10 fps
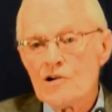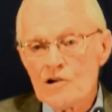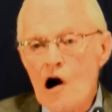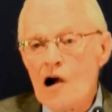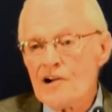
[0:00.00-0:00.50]

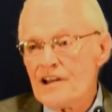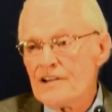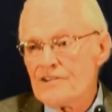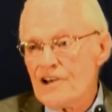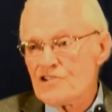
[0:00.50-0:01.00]

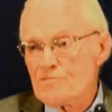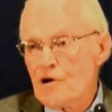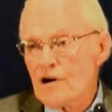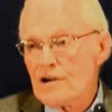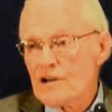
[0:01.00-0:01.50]
guarding this
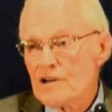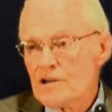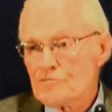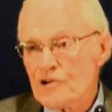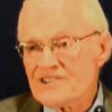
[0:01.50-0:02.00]
book,
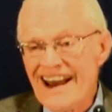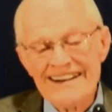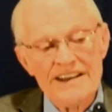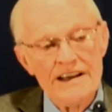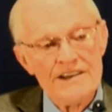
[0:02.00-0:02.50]

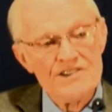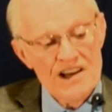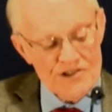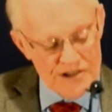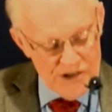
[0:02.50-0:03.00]
protecting it,
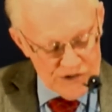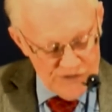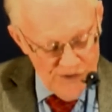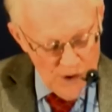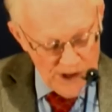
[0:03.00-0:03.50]
teaching it
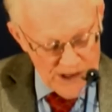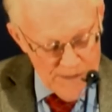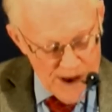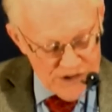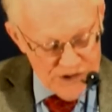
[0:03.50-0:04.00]
fully the
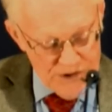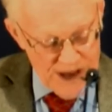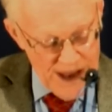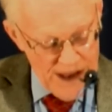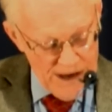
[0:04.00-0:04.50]
best you
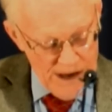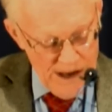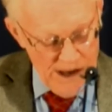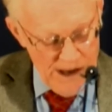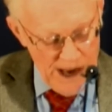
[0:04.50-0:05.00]
can,
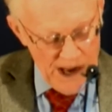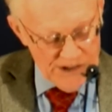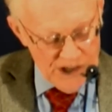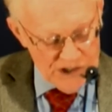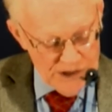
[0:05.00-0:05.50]
as
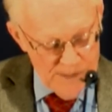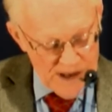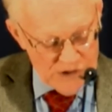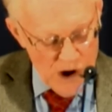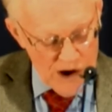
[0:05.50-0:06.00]
he has
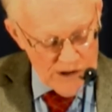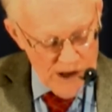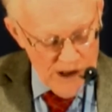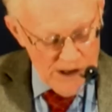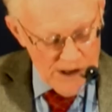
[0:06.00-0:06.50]
been taught,
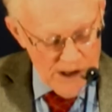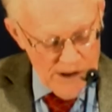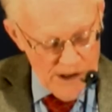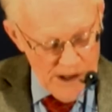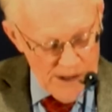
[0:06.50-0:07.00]

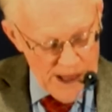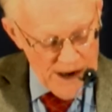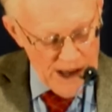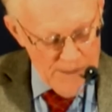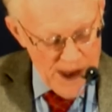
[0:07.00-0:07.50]

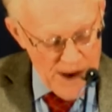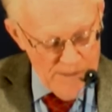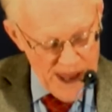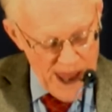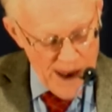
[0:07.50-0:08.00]
that he may
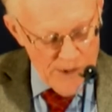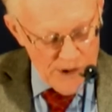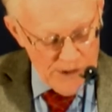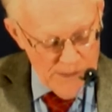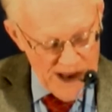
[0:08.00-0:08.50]
be
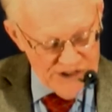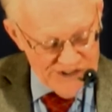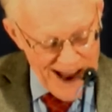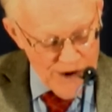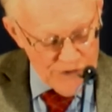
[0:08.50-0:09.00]
able by
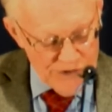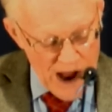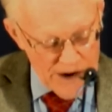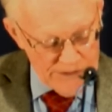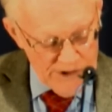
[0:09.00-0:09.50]
sound
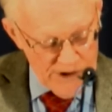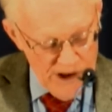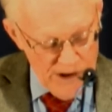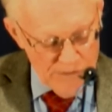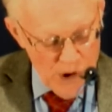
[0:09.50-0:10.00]
doctrine
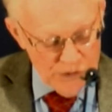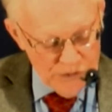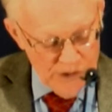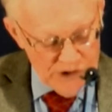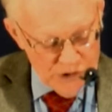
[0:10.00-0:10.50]
both
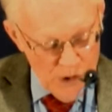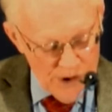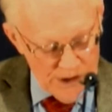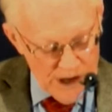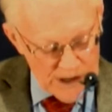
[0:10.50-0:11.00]
to
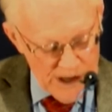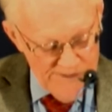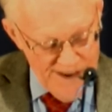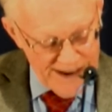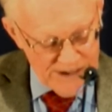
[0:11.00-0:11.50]
exhort and
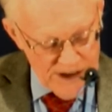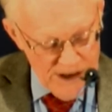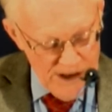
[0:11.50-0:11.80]
convict